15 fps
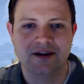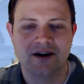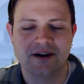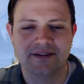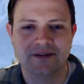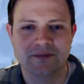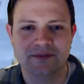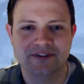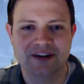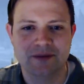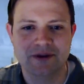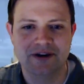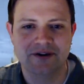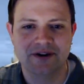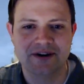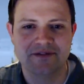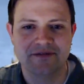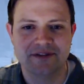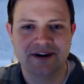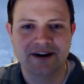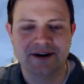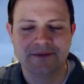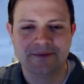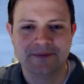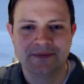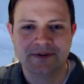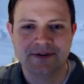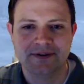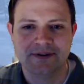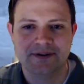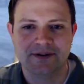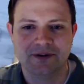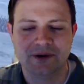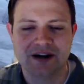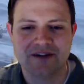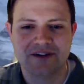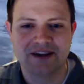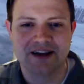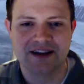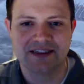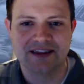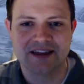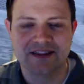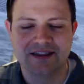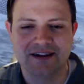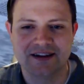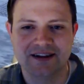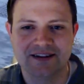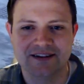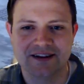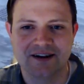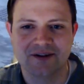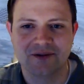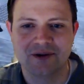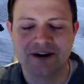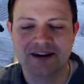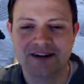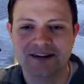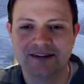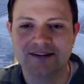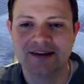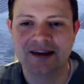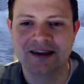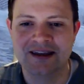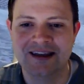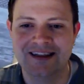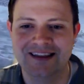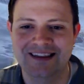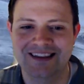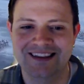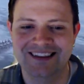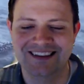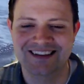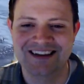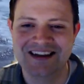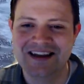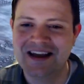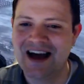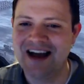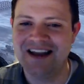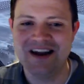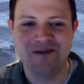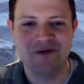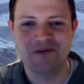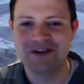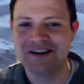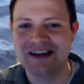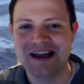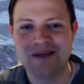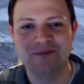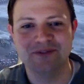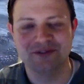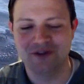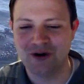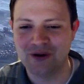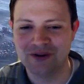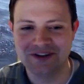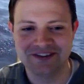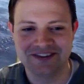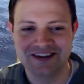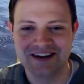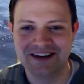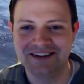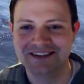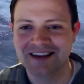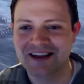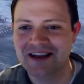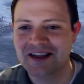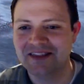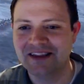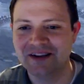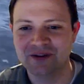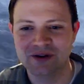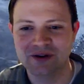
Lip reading: awesome demigriff there, or whatever the heck that thing is. I don't know what it is. I can't remember the names of all these things. They